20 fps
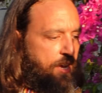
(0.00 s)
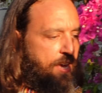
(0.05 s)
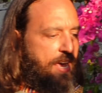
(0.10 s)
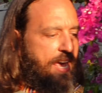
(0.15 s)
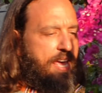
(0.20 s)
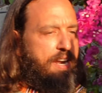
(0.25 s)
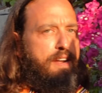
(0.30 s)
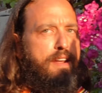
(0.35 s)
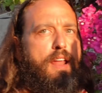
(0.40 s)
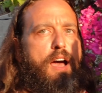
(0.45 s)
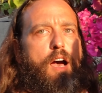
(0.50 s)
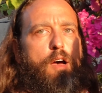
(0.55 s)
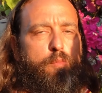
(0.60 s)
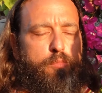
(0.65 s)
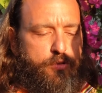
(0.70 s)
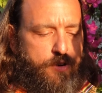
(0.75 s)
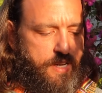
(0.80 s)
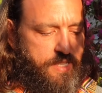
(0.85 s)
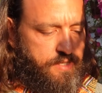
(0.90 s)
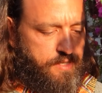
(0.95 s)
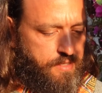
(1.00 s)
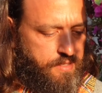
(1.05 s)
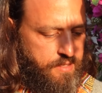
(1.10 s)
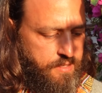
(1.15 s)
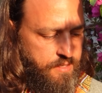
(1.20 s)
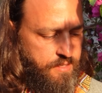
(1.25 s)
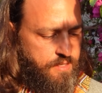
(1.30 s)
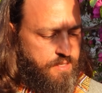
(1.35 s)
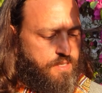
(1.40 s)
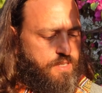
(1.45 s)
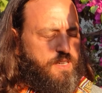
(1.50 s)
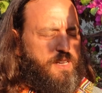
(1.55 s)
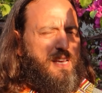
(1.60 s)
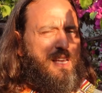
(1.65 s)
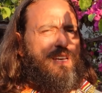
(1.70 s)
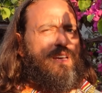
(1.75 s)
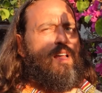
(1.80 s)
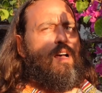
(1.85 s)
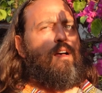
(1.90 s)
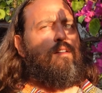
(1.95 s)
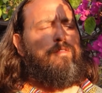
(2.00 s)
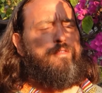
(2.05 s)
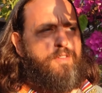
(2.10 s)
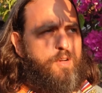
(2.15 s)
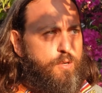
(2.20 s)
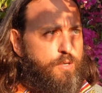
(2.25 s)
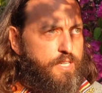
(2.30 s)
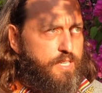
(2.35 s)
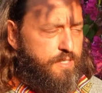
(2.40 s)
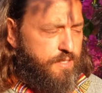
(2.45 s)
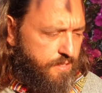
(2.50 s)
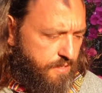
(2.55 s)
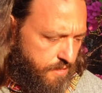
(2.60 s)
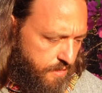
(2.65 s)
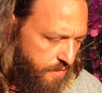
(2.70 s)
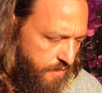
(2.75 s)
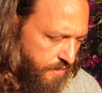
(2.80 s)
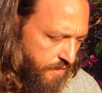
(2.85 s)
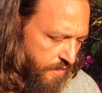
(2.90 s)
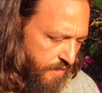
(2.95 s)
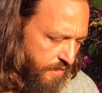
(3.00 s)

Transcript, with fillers: and not present and not focused